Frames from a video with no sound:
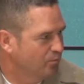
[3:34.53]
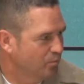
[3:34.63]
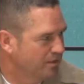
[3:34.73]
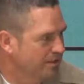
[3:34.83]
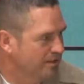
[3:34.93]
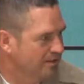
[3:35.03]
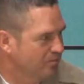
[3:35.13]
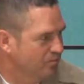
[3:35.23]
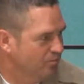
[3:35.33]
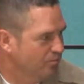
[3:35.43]
we
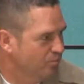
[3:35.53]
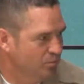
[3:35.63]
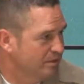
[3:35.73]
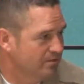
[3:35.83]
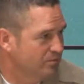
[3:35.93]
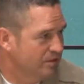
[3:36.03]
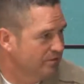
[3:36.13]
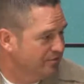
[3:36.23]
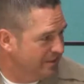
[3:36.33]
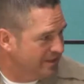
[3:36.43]

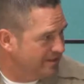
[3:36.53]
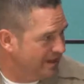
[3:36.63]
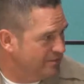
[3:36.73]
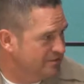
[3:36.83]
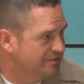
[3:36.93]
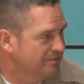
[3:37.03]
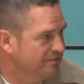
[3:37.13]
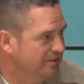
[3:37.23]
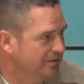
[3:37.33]
couldn't see any damages.